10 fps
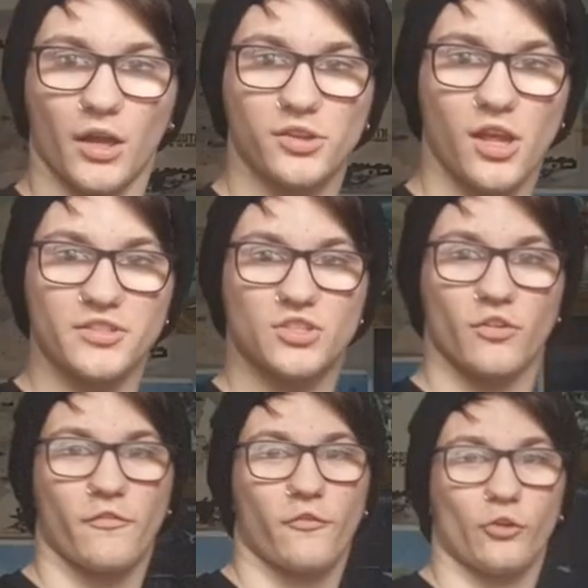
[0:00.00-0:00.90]
I'd like
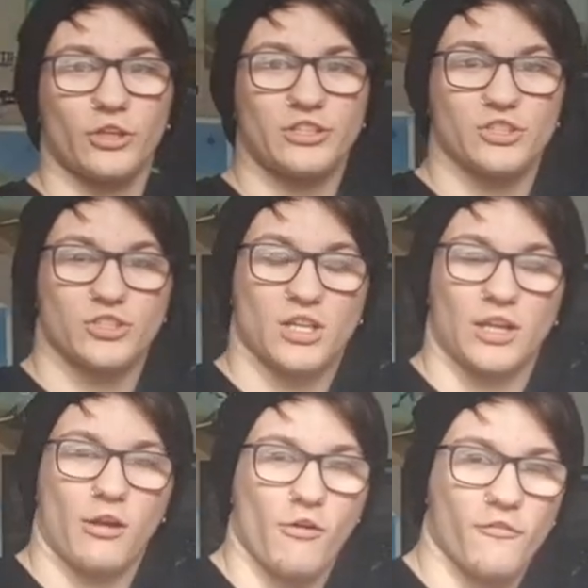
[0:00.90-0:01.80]
to fully just
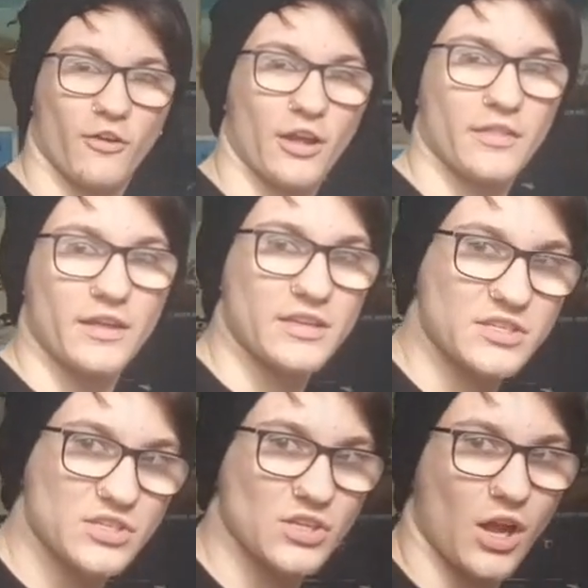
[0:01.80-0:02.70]
clarify
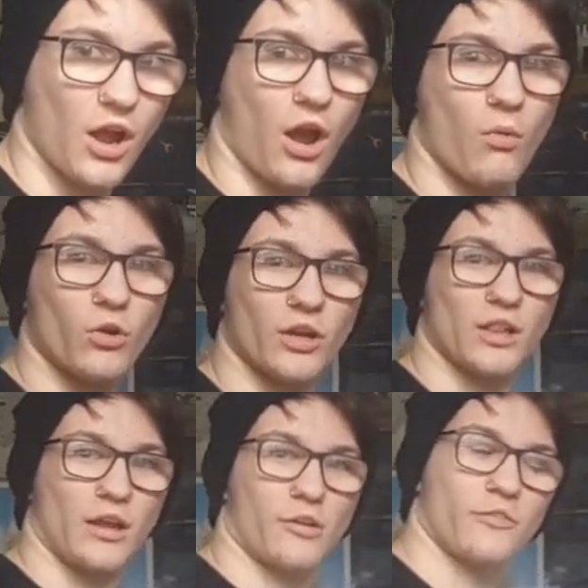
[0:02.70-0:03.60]
this. I want
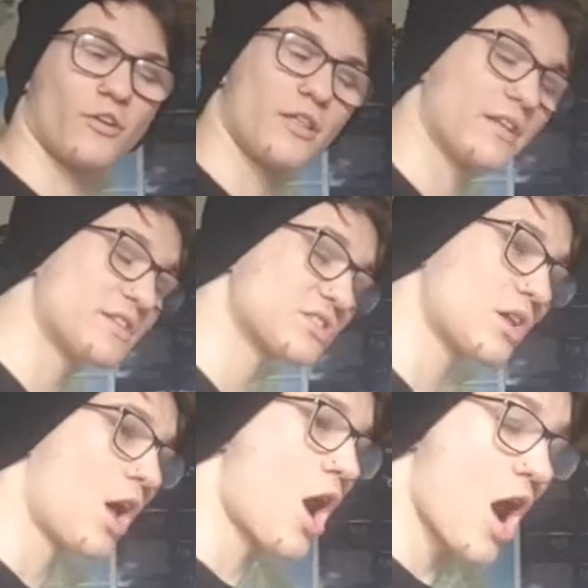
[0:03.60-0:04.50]
to clarify
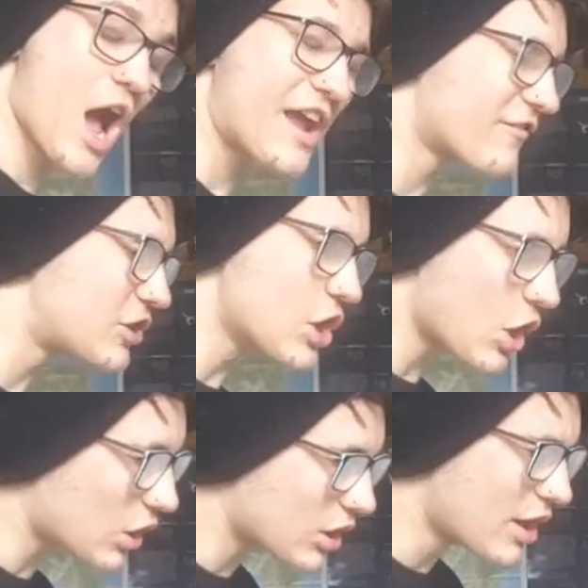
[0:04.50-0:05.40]
this. I've
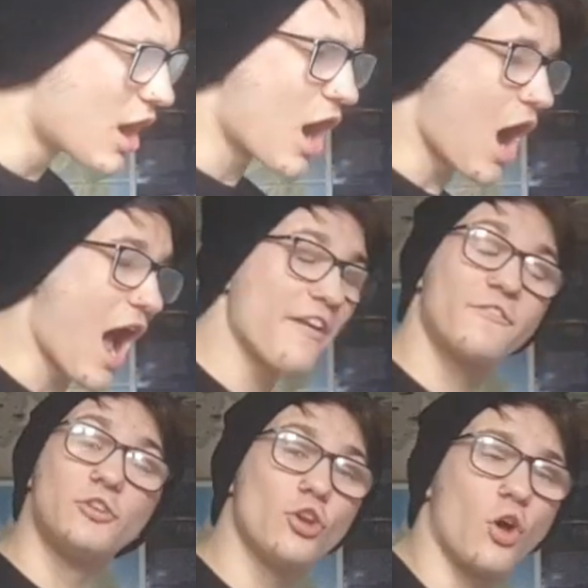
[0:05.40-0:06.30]

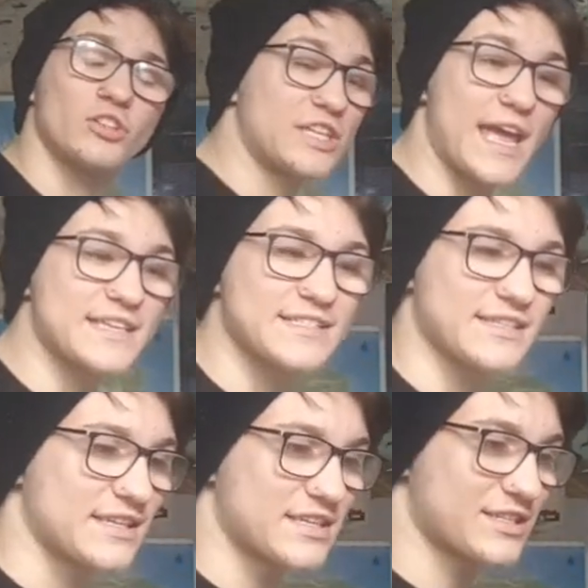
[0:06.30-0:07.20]
not
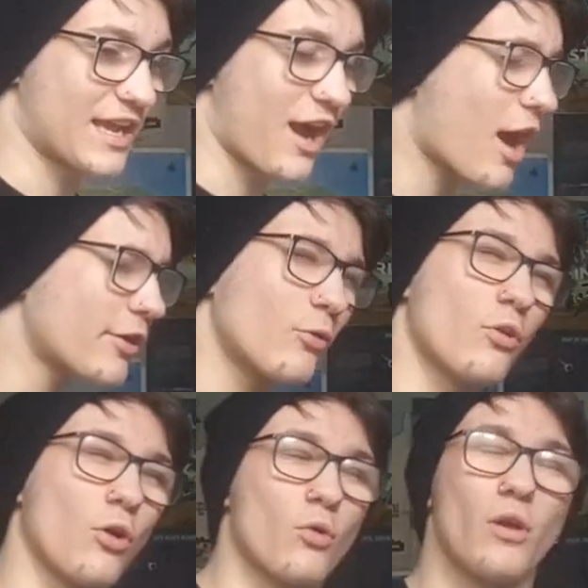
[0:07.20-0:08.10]
tested this yet. I don't
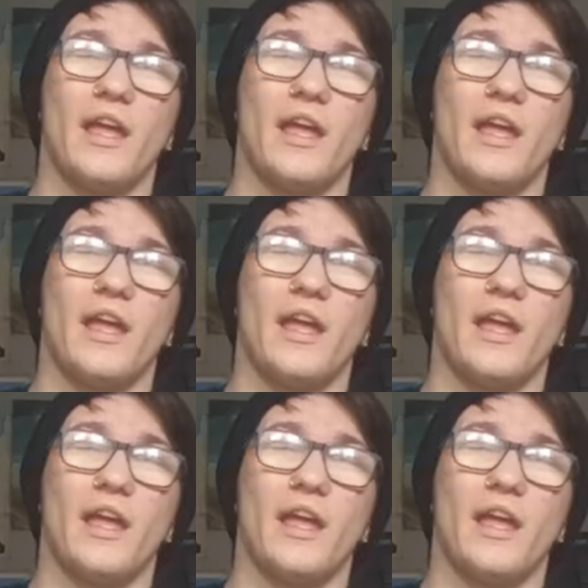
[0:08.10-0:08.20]
know